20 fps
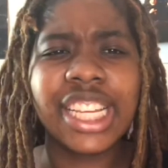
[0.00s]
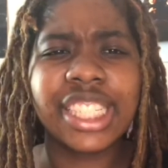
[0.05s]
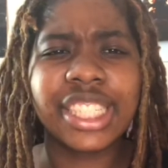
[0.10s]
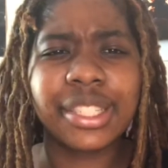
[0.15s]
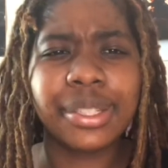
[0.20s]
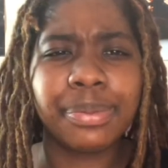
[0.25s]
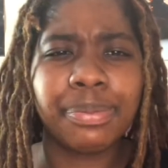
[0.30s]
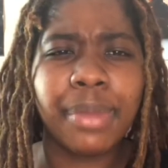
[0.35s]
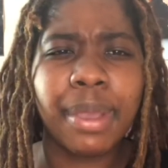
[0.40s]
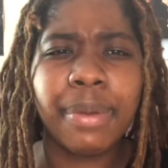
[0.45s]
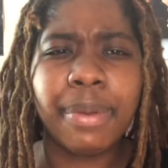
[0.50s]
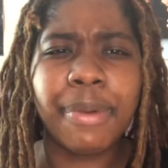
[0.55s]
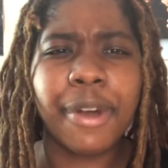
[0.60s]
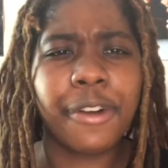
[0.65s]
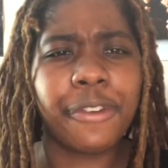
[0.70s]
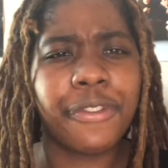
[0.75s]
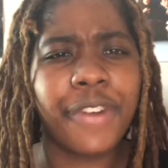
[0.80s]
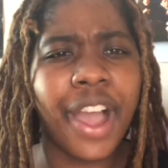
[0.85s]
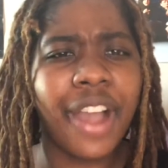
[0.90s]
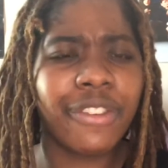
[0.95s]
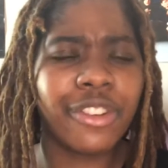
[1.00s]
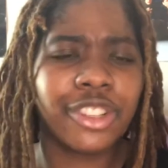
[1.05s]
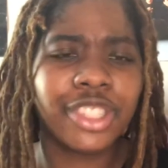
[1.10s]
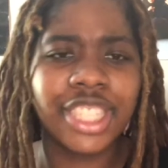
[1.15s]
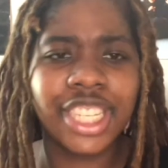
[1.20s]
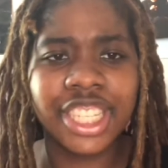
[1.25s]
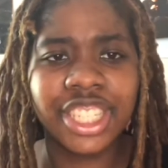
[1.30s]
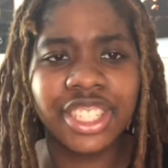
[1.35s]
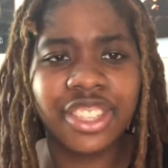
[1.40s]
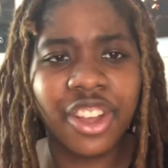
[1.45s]
maybe about 5 or
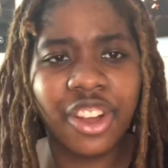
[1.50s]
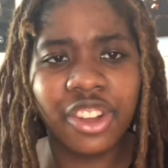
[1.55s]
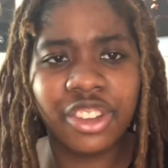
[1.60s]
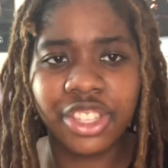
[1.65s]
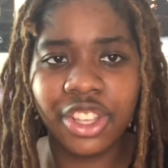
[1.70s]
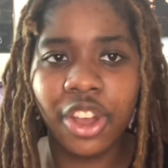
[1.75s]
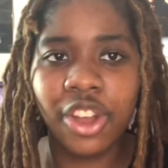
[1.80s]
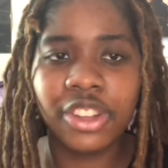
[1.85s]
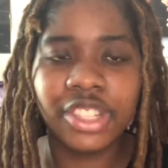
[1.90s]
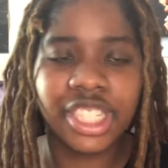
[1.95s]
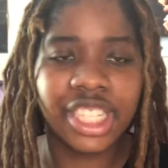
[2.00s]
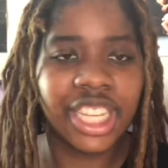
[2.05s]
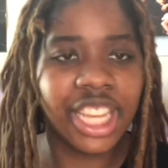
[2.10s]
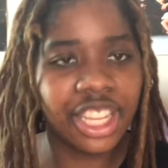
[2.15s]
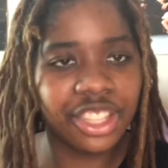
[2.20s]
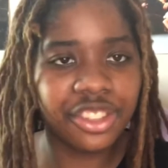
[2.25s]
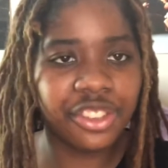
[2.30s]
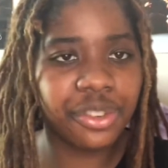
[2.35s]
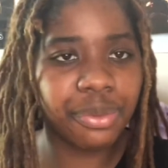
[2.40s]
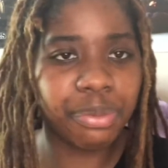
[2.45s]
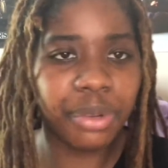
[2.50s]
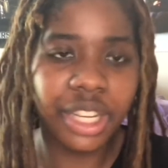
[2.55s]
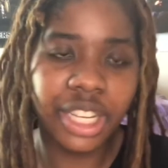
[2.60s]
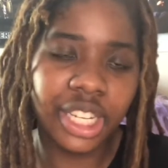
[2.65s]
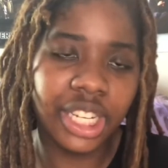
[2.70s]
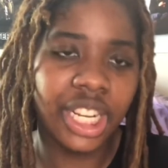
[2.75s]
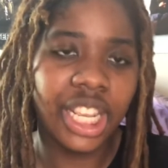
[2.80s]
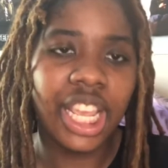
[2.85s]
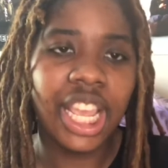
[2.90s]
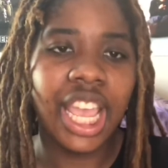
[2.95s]
6 songs altogether,
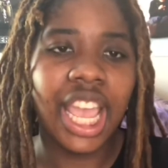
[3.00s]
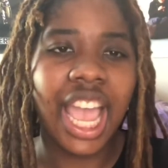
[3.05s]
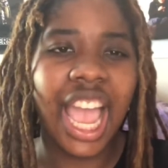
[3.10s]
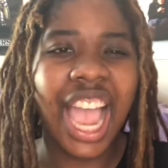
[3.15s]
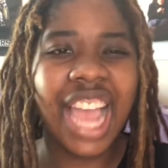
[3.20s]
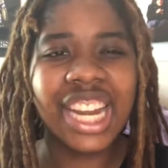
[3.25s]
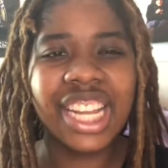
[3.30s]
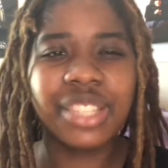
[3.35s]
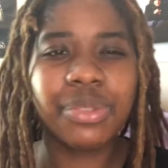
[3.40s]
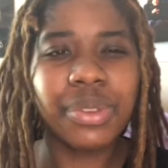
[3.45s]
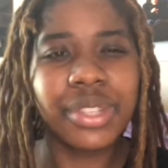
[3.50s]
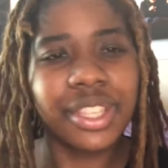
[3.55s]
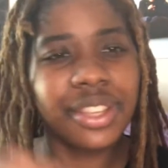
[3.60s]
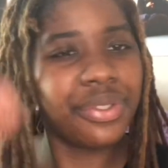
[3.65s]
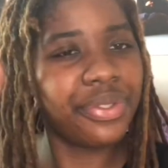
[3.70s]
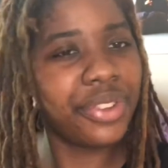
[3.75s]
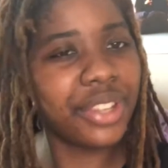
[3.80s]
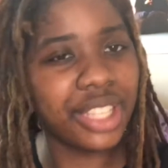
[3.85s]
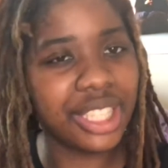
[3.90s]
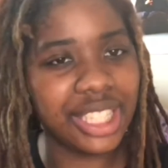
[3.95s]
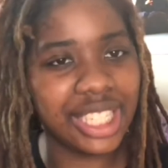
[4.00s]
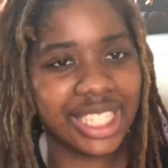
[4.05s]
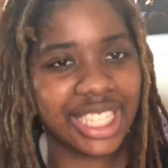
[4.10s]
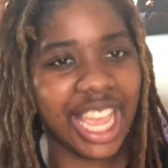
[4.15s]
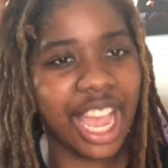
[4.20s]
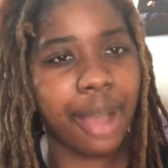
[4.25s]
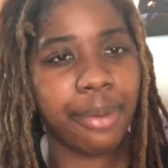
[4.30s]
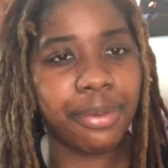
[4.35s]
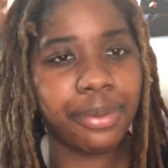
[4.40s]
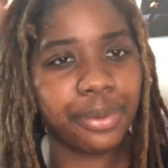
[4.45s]
but I just wasn't feeling this
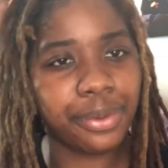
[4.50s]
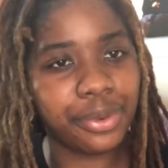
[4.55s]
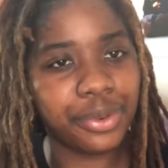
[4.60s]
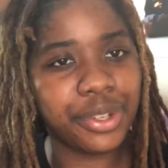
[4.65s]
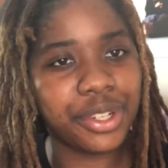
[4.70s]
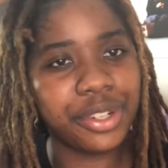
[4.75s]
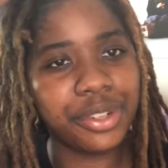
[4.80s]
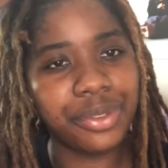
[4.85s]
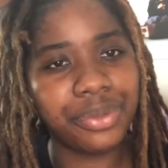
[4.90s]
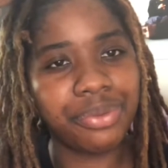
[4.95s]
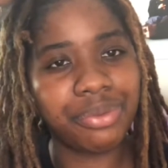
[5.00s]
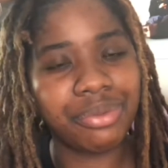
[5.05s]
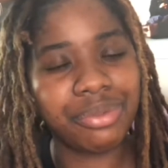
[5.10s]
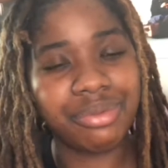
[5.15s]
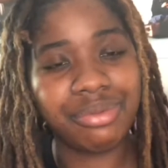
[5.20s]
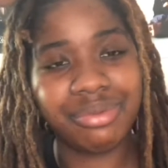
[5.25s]
album for real.